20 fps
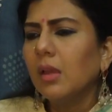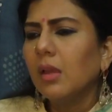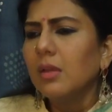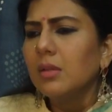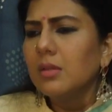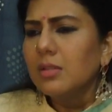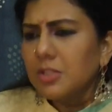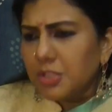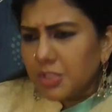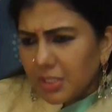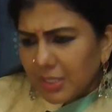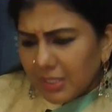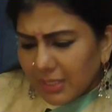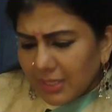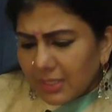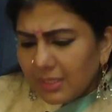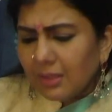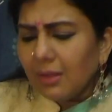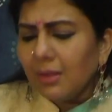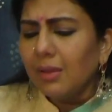
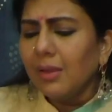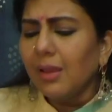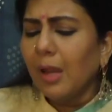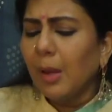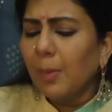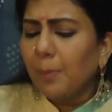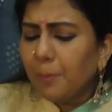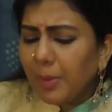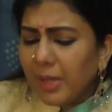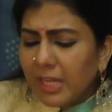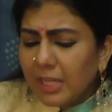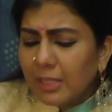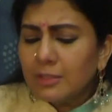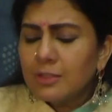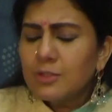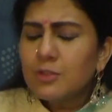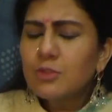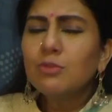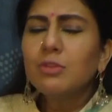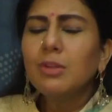She
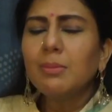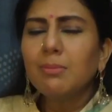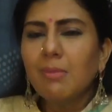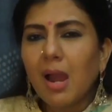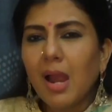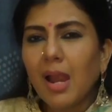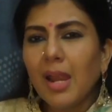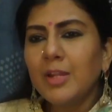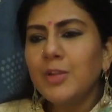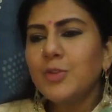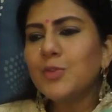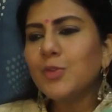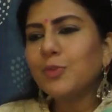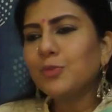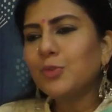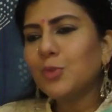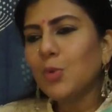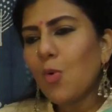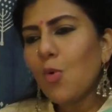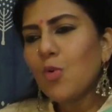appeals to the minds
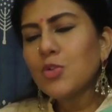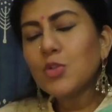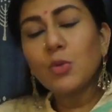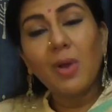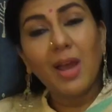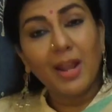of those who are